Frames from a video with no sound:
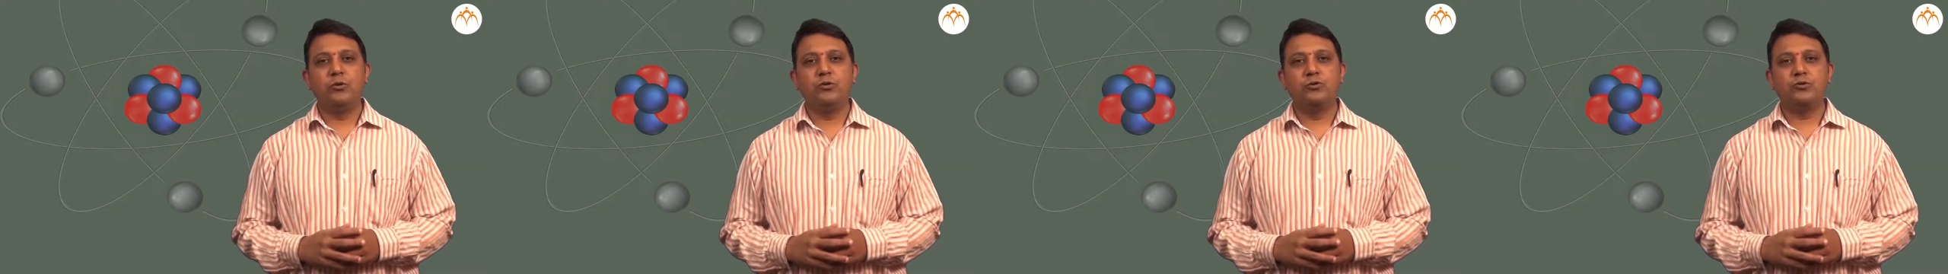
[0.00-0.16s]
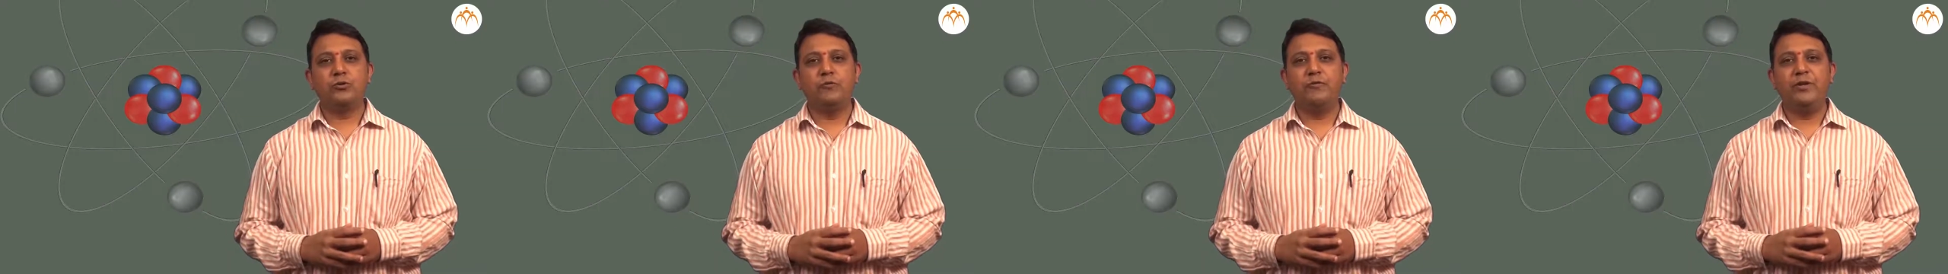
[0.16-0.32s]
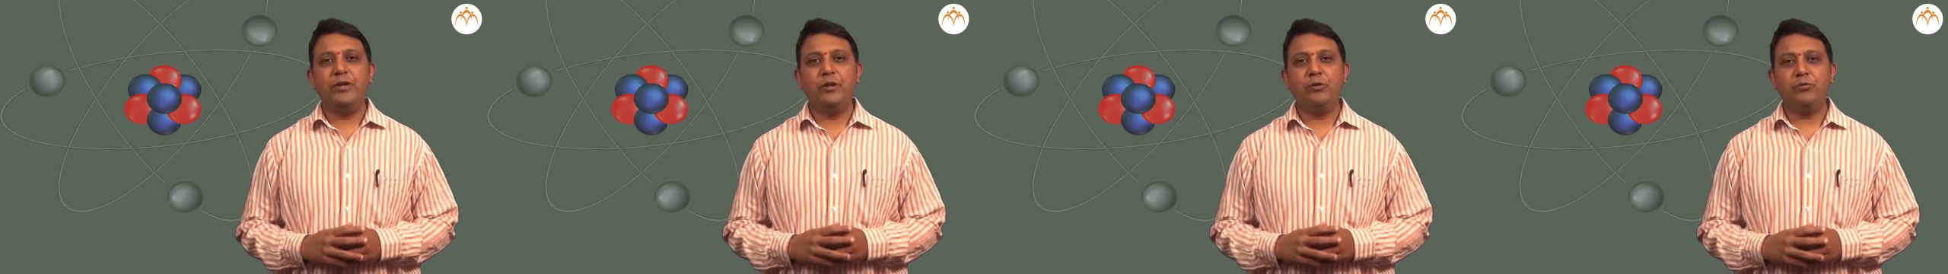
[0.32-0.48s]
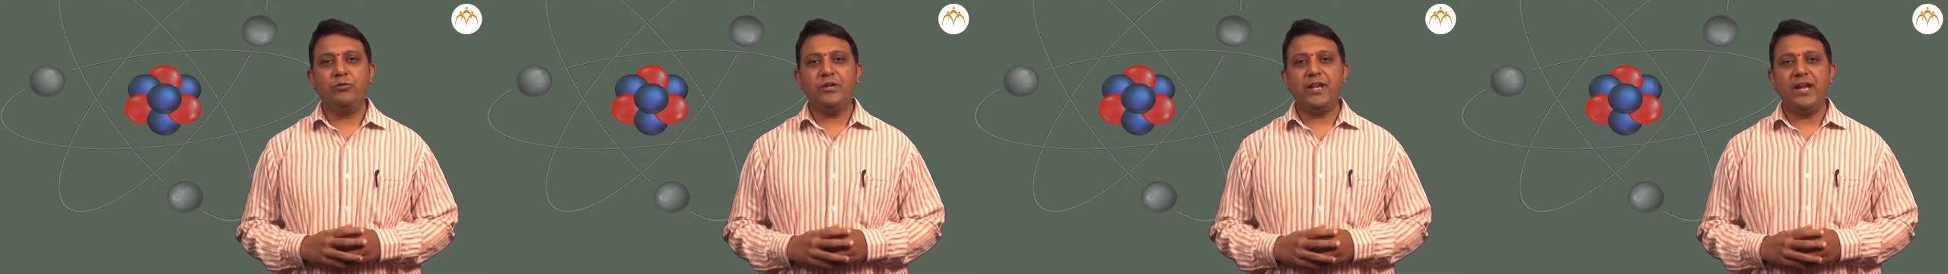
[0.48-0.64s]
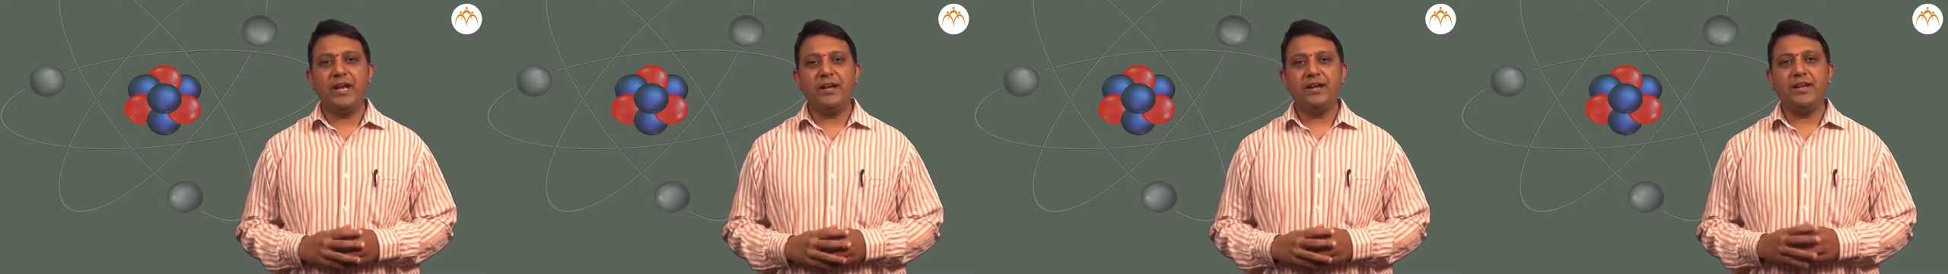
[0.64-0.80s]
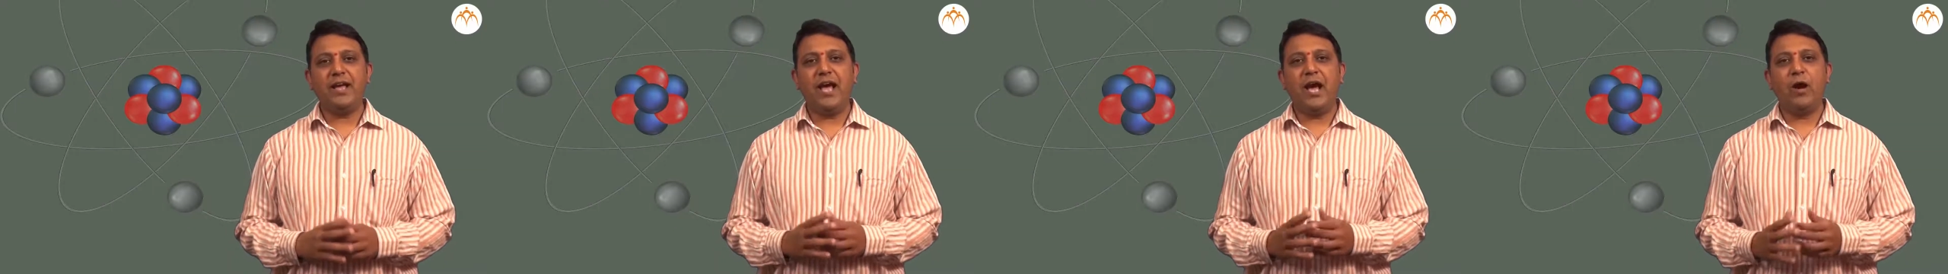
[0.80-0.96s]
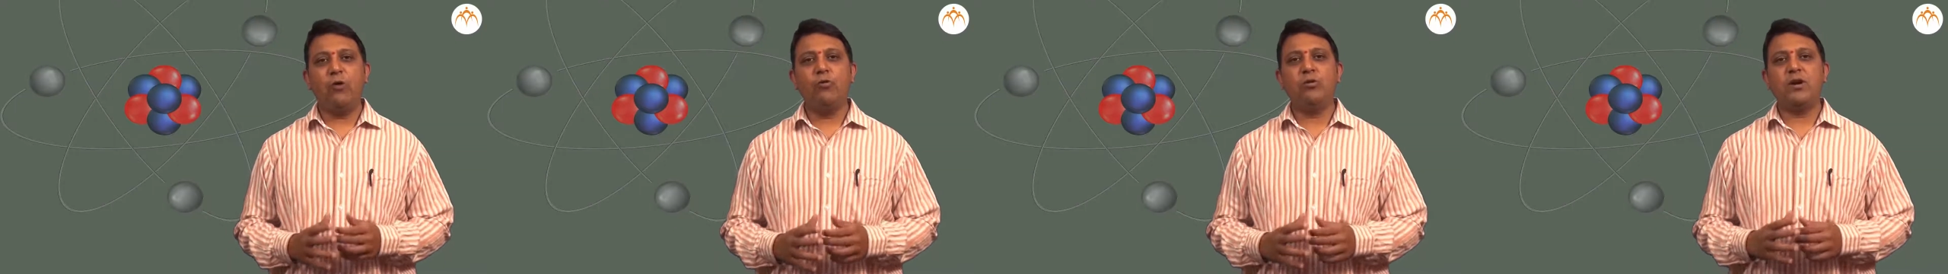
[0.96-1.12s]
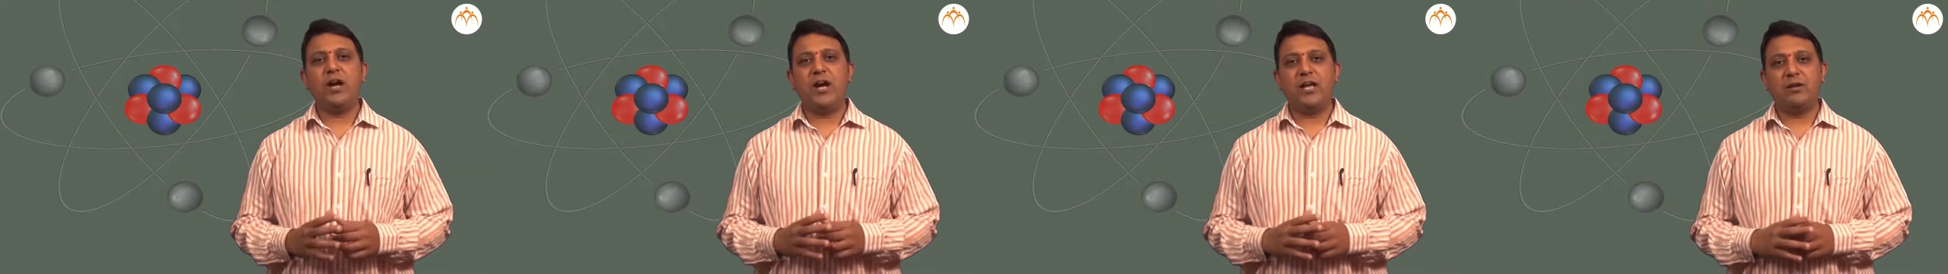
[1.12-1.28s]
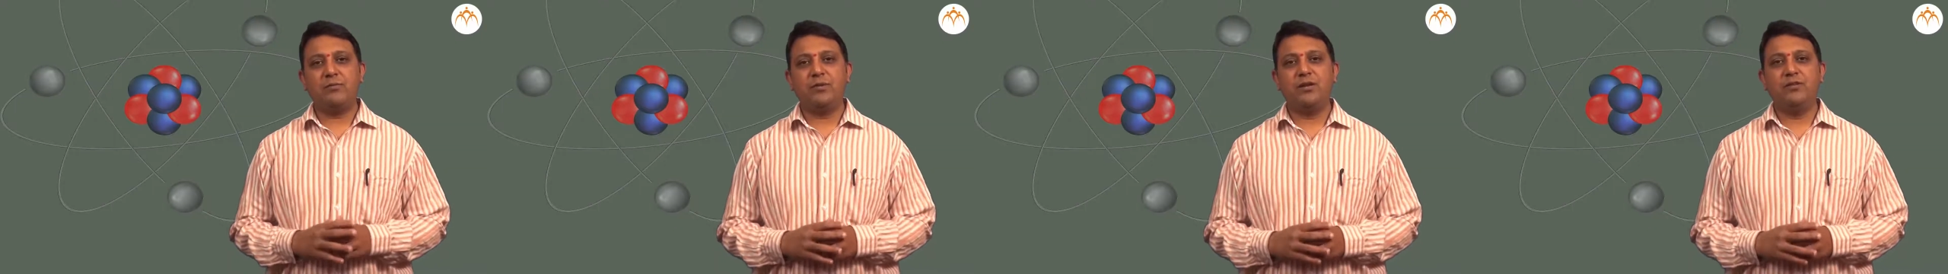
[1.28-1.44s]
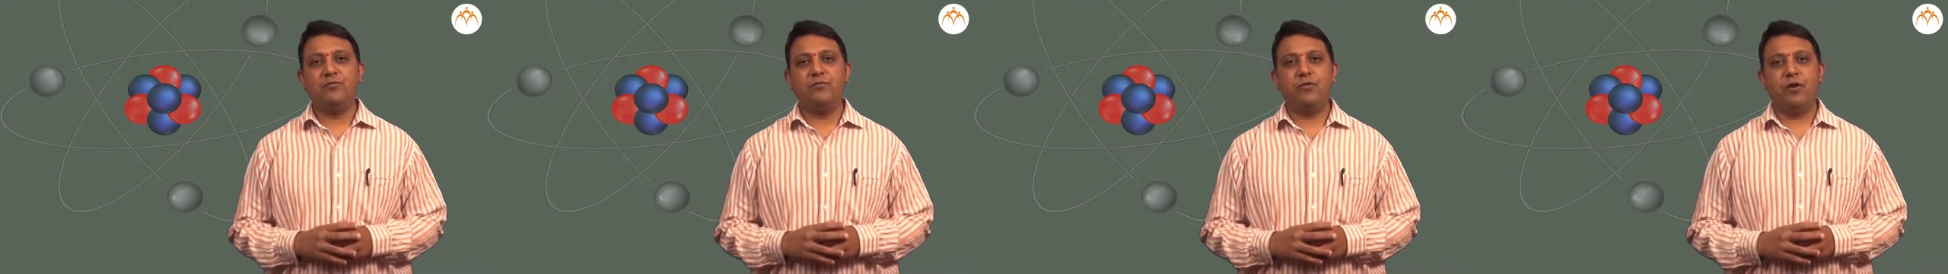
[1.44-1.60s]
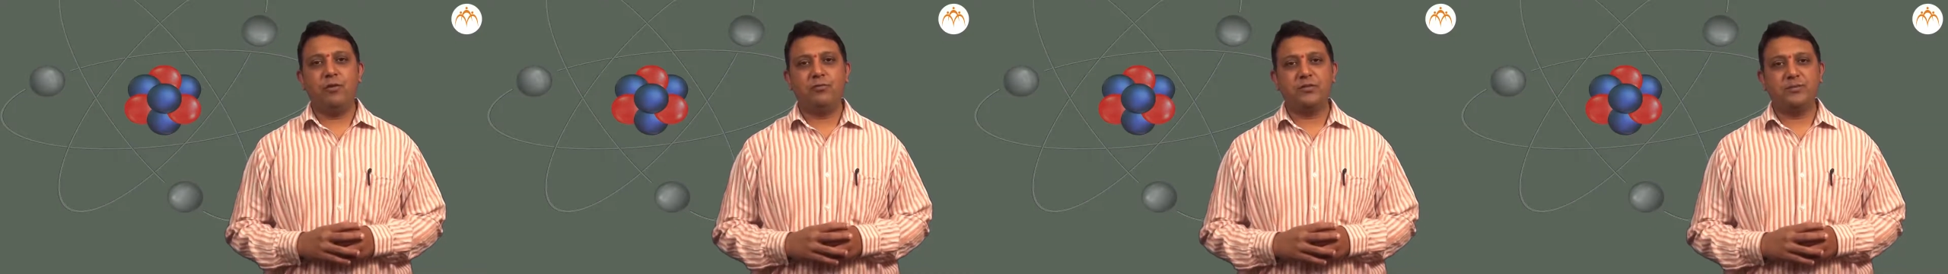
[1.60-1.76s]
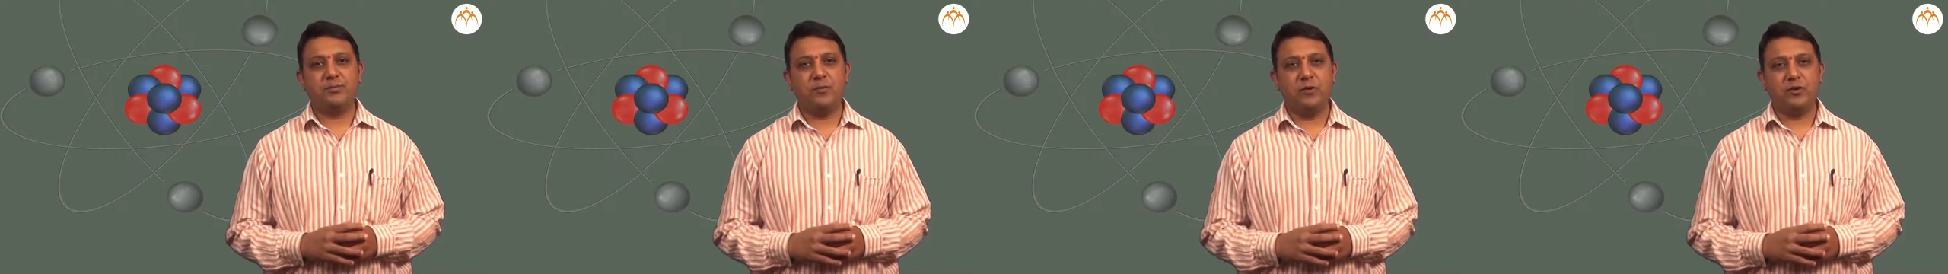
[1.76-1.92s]
So we looked at how carbon
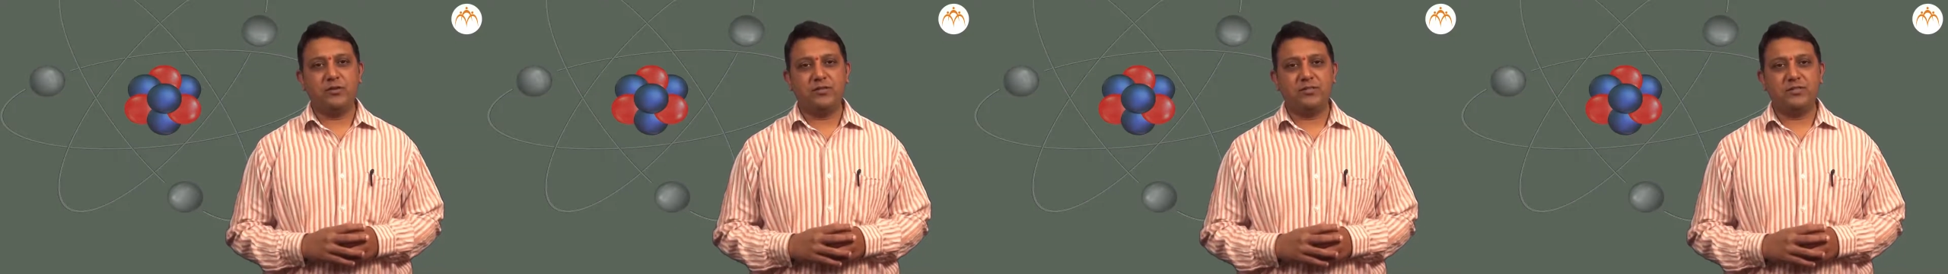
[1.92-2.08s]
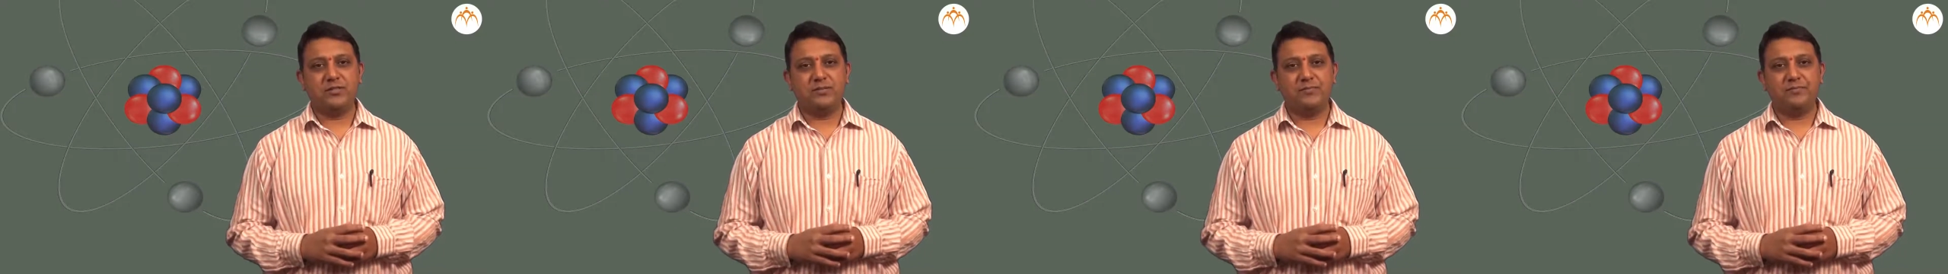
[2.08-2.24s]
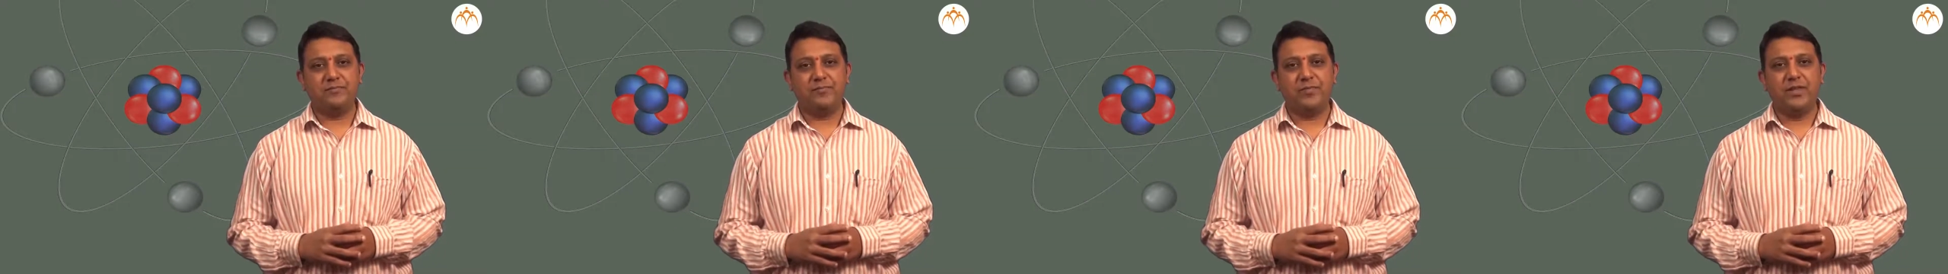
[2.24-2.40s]
forms bonds.